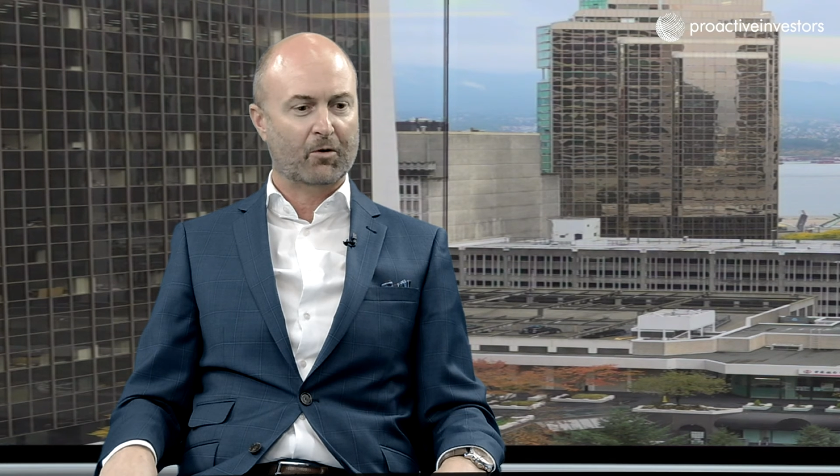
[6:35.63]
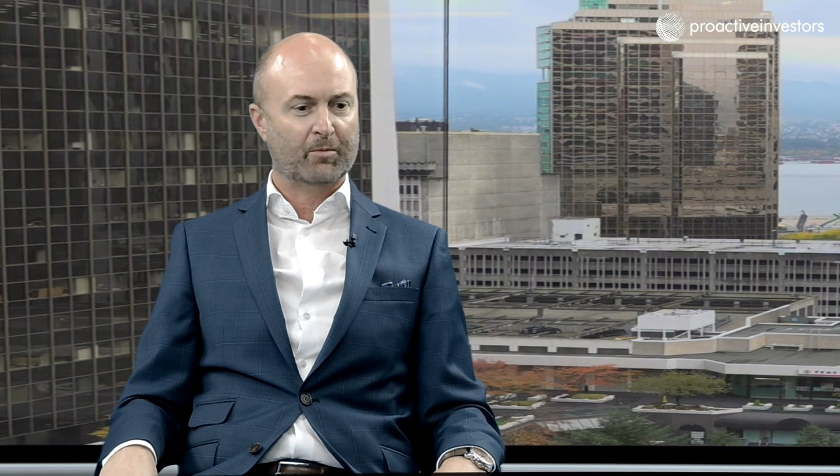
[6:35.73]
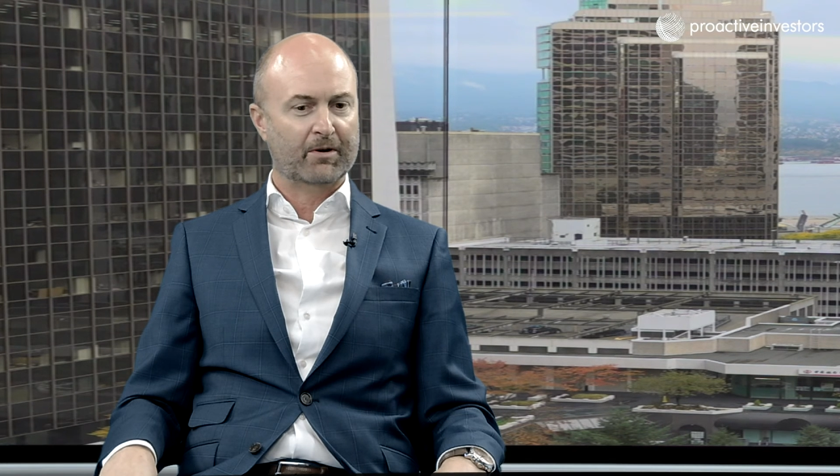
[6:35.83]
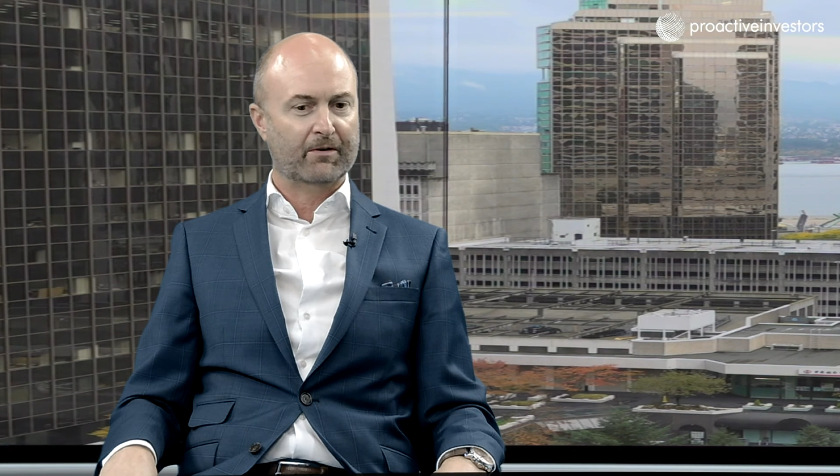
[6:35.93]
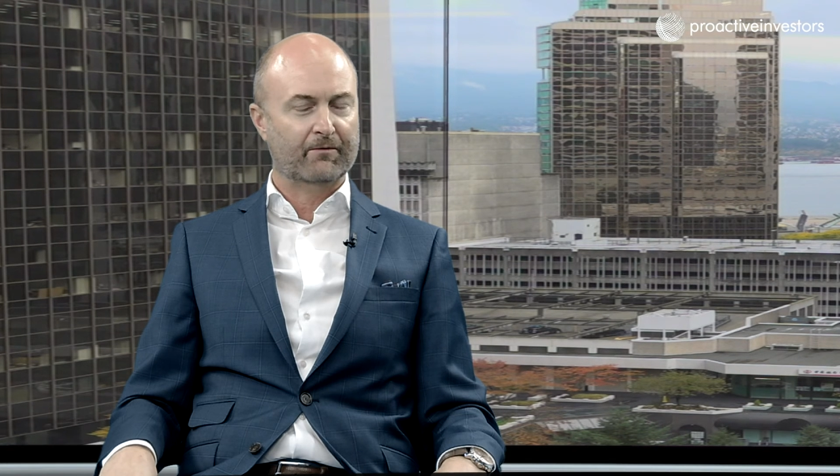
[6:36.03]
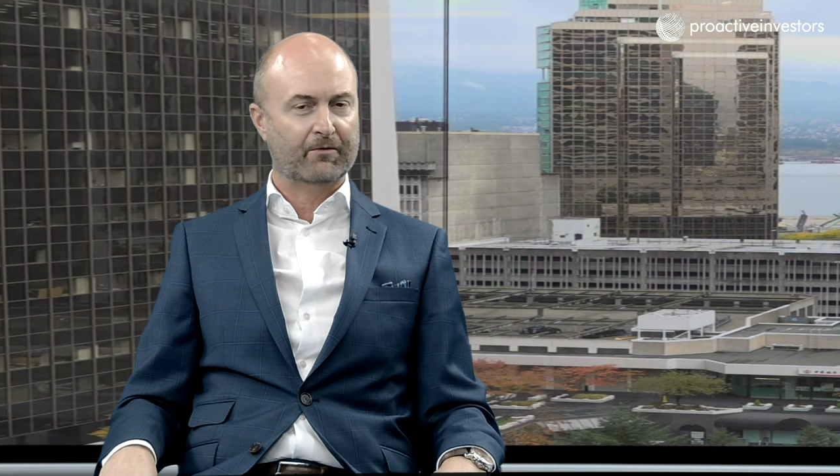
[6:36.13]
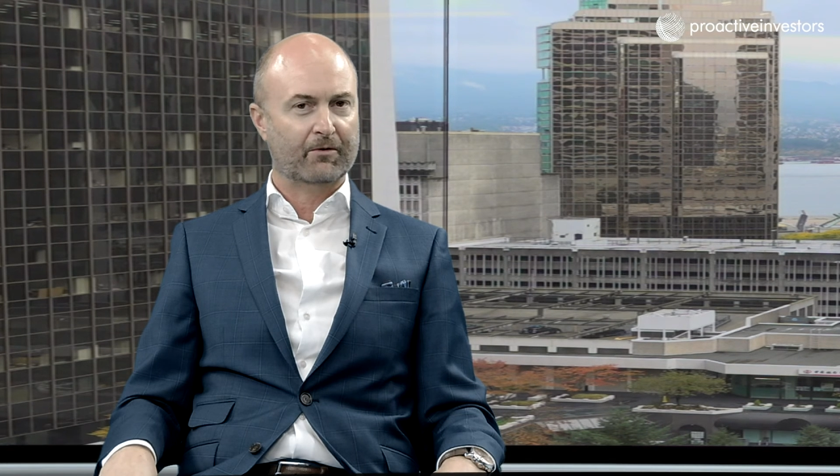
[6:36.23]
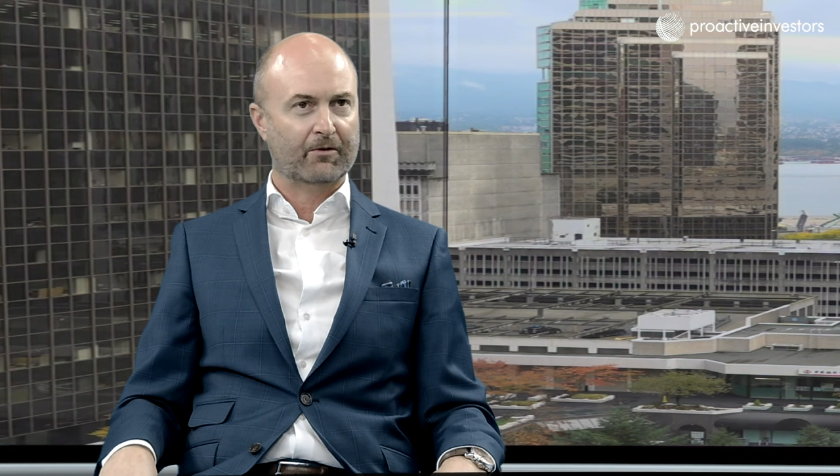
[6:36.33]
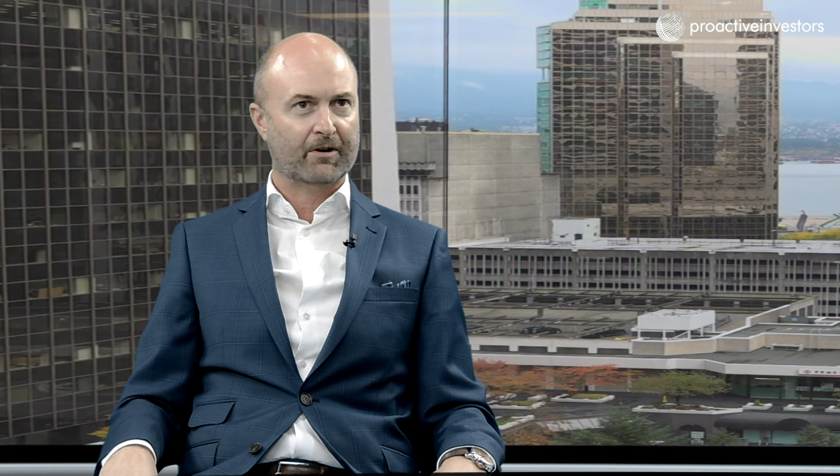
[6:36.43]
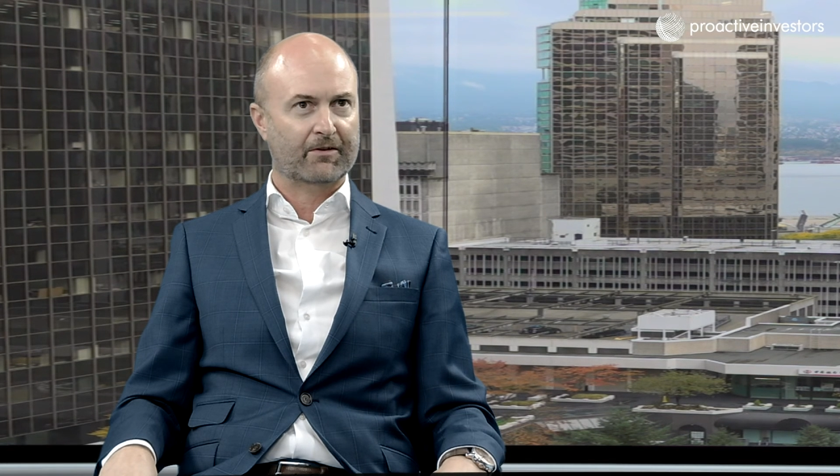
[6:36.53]
open
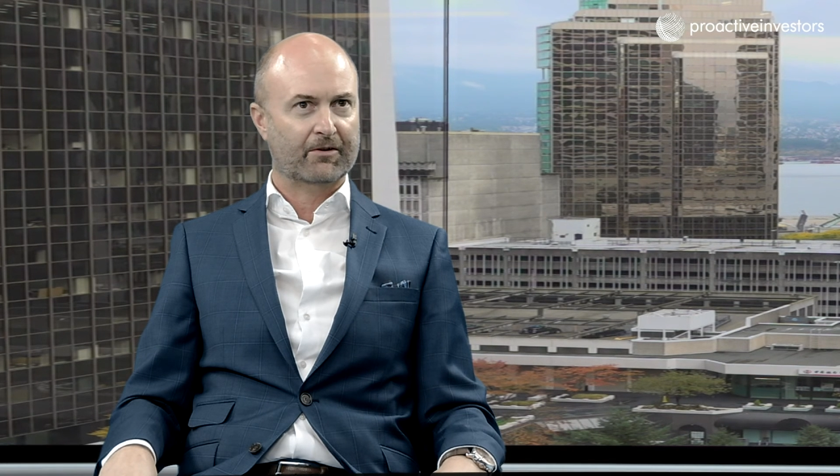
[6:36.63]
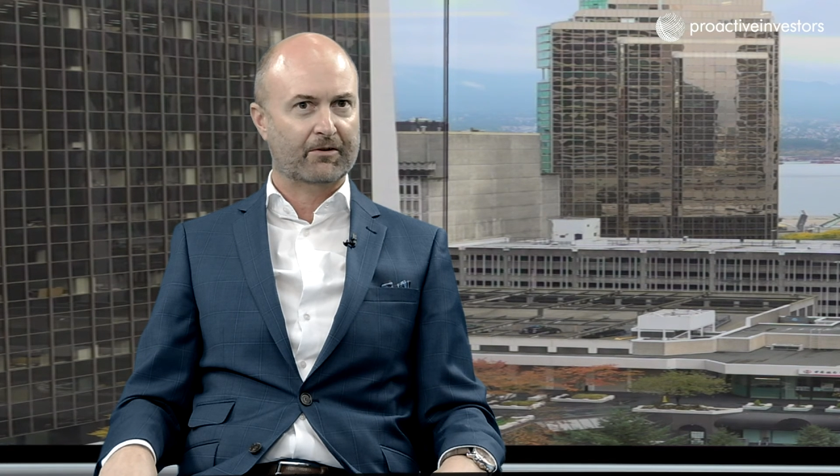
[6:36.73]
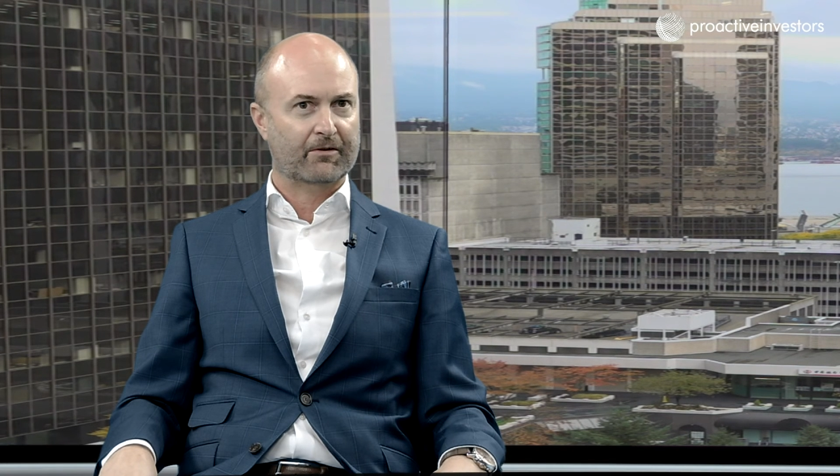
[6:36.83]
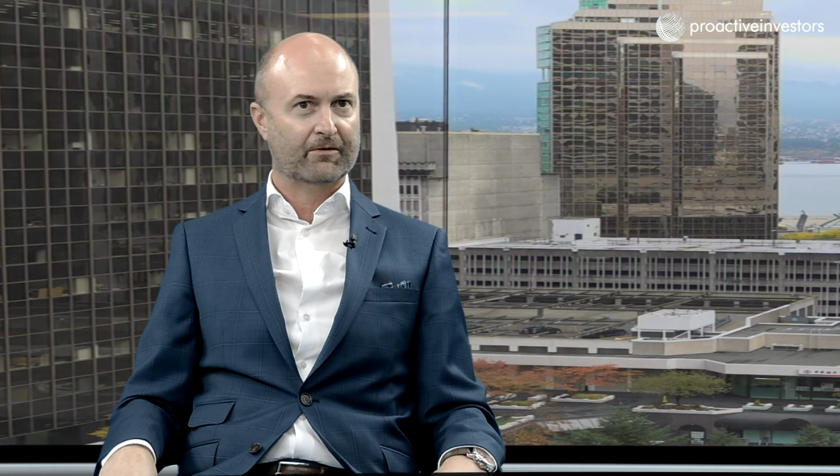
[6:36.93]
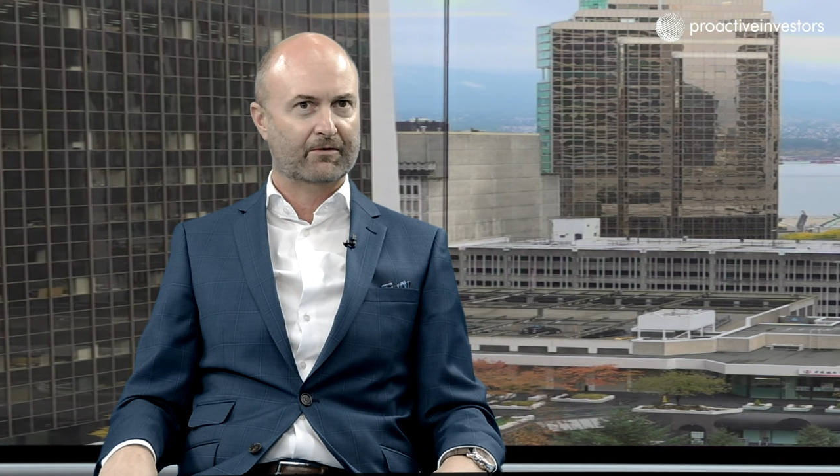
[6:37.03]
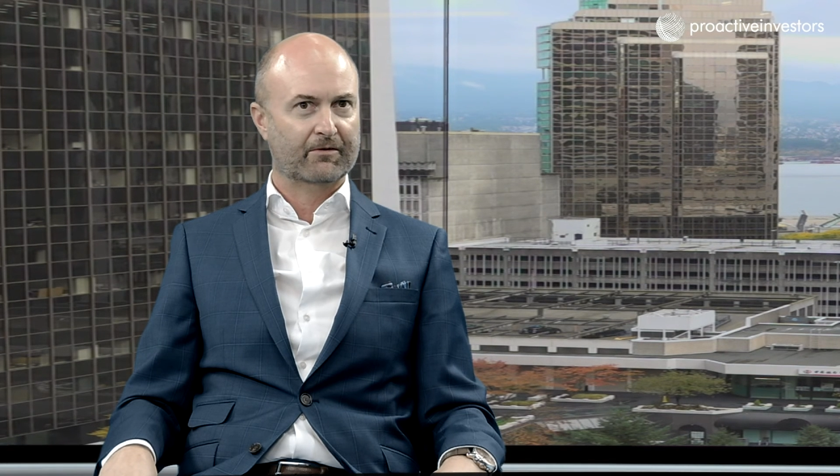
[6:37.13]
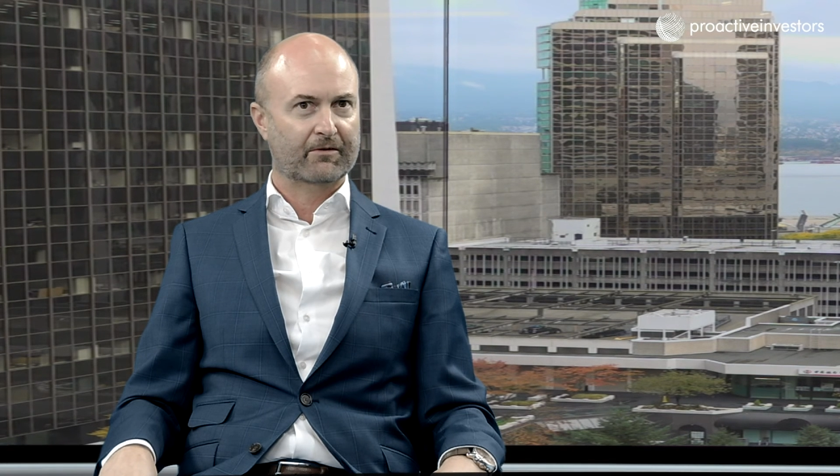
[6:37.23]
for another